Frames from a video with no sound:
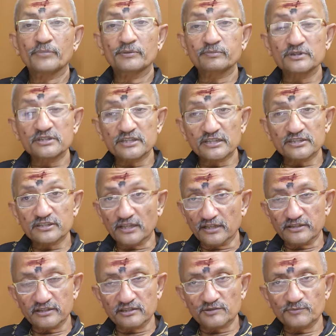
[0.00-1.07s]
People changed
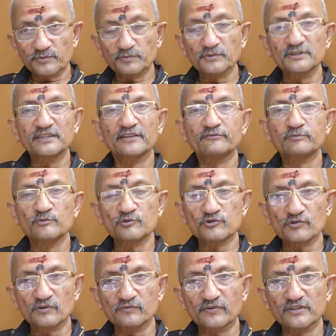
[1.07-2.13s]
careers, people left
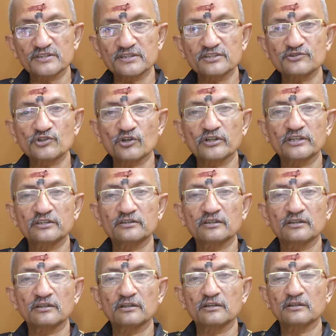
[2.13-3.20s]
mutual funds and
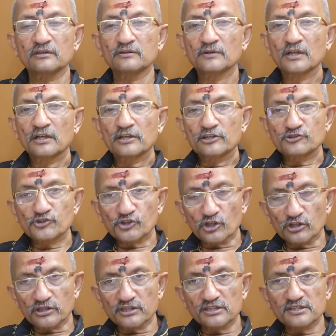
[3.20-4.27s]
joined
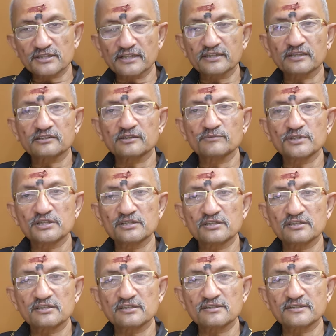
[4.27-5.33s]
insurance and other
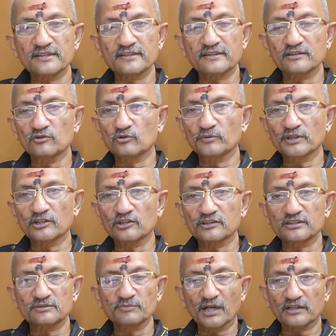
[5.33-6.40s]
businesses thinking, oh my
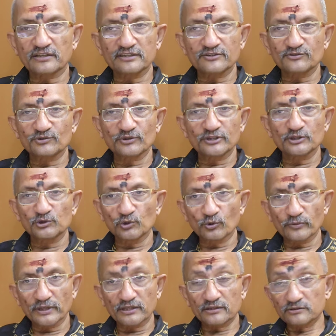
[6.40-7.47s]
god, this market is going
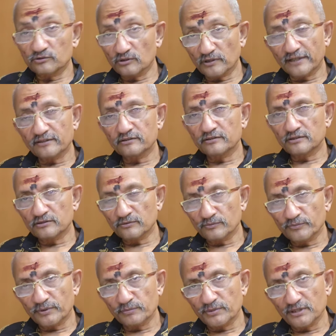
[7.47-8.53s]
nowhere, right?
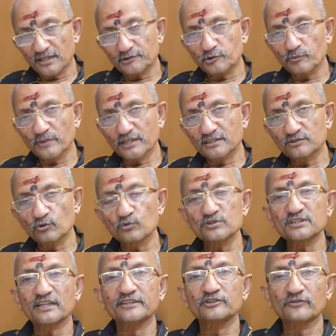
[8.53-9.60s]
People had to make
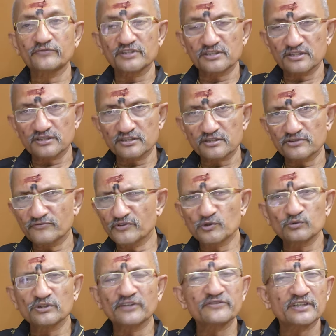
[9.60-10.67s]
those kind of decisions.
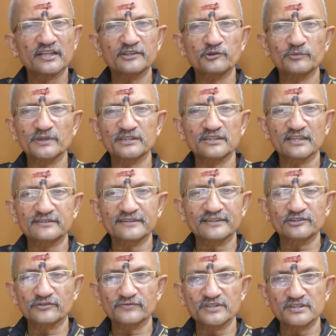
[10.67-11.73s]
You never had to make that
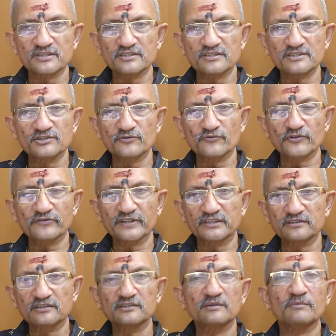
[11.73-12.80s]
kind of decisions if you have
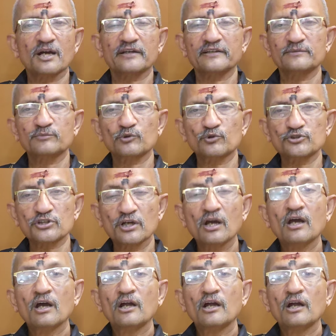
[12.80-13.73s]
entered the market post